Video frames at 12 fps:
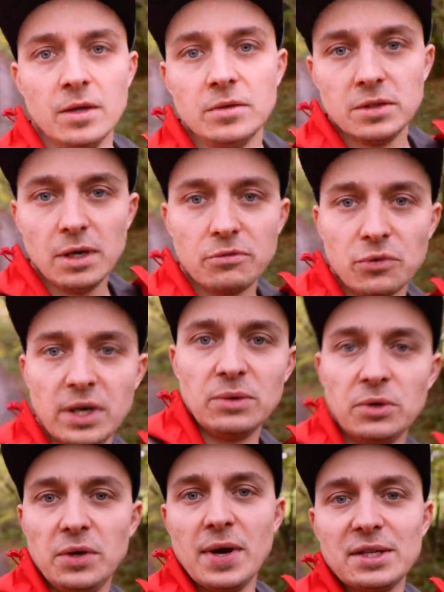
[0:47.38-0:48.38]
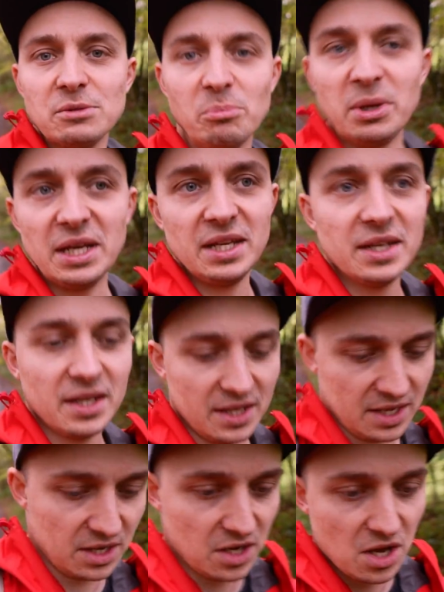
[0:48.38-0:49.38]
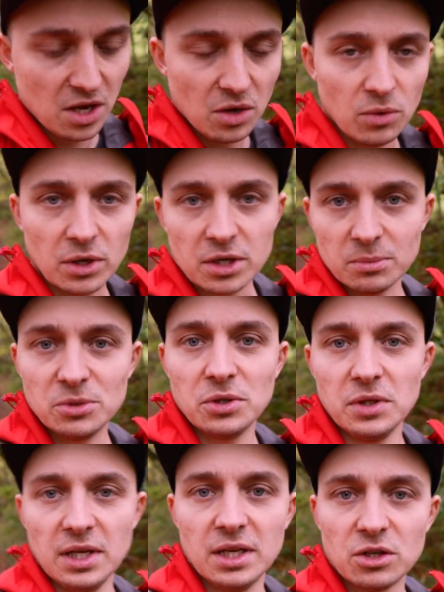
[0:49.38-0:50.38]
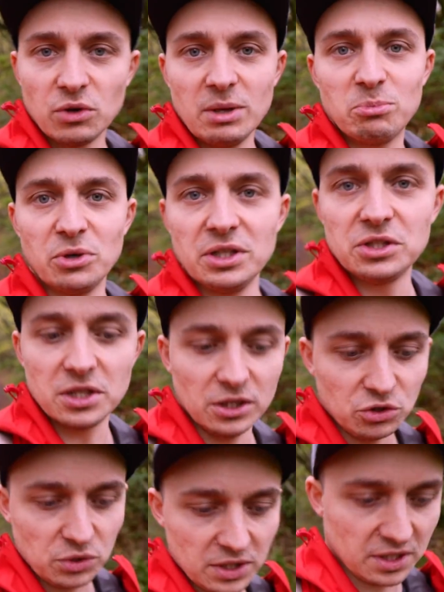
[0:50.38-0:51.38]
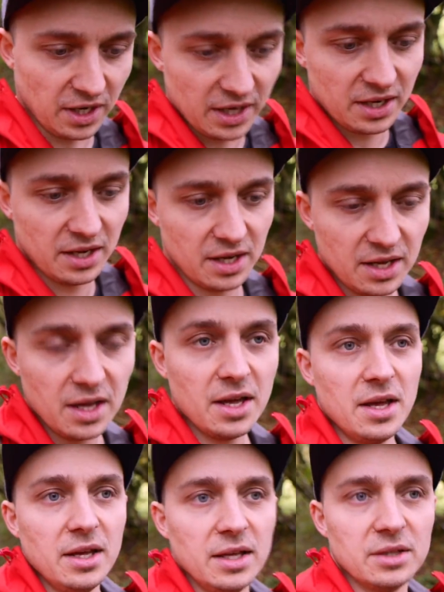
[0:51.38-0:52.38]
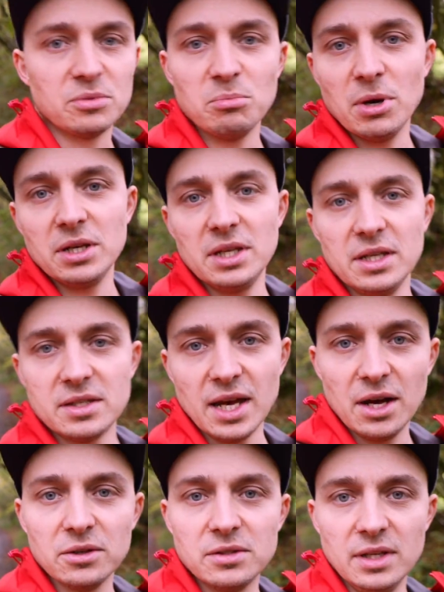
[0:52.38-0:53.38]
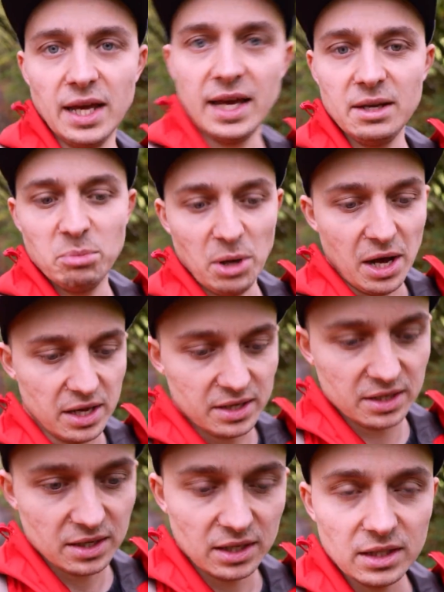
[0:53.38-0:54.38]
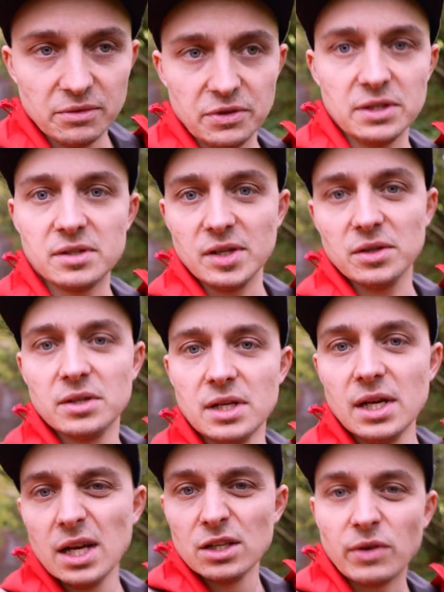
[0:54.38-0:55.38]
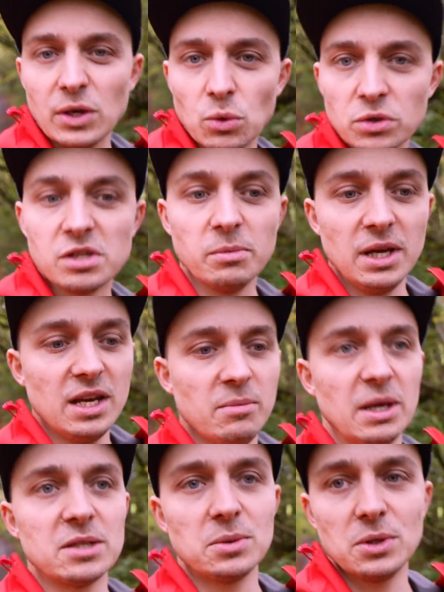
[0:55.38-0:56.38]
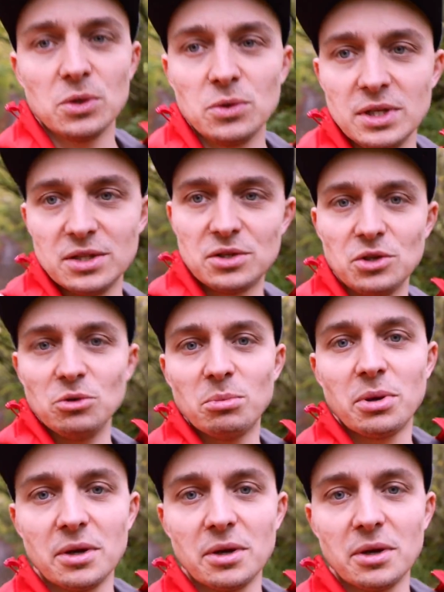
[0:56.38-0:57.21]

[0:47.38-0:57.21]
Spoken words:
So for anyone who hasn't been, welcome to the great British countryside. It's muddy as hell today, but I love it still. Very autumny, makes me want to eat soup.